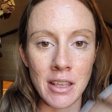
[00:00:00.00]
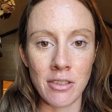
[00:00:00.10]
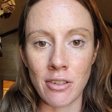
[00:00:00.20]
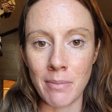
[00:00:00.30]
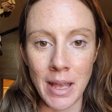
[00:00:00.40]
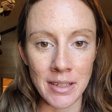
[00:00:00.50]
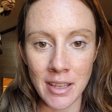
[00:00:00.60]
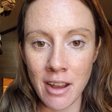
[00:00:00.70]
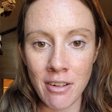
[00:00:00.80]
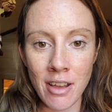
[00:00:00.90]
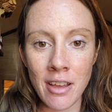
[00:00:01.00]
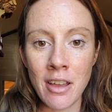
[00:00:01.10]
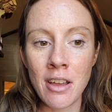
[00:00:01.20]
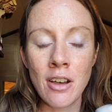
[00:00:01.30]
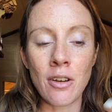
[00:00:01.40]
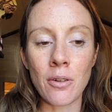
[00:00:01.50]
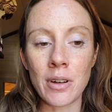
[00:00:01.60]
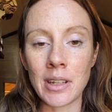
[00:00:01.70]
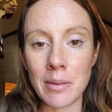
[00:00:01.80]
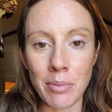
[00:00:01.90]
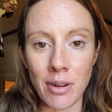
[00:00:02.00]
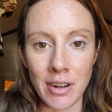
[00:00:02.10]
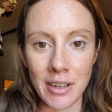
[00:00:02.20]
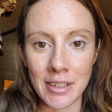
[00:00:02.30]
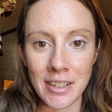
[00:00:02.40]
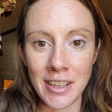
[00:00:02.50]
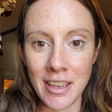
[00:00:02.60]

either mascara or lip product,